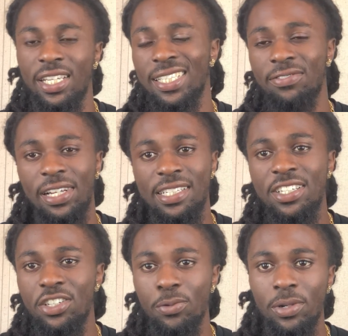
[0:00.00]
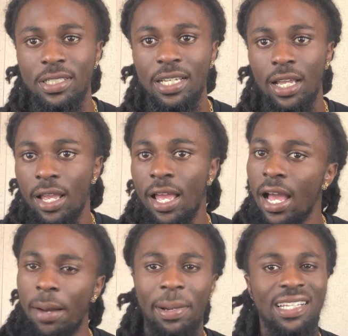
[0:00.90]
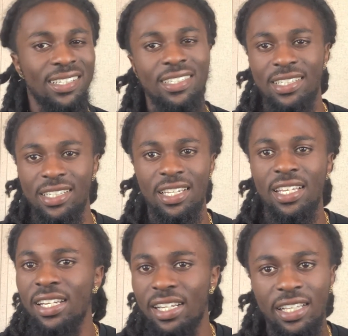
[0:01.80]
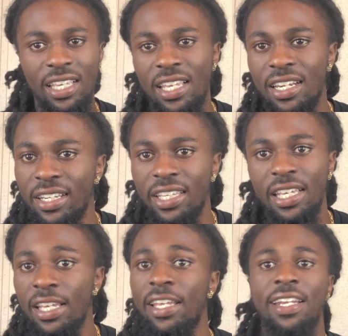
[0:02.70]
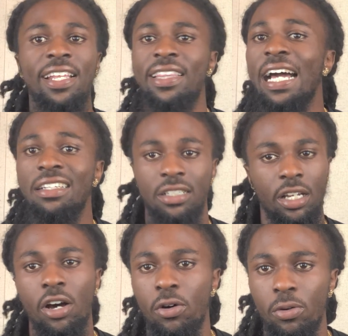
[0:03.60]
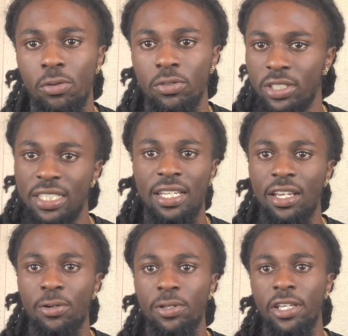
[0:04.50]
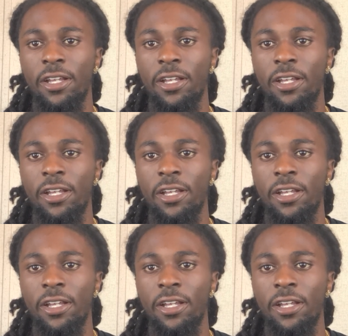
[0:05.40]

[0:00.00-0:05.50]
Because if I touch it one time, I might touch it again and again and again, and that thousand gone just that quick.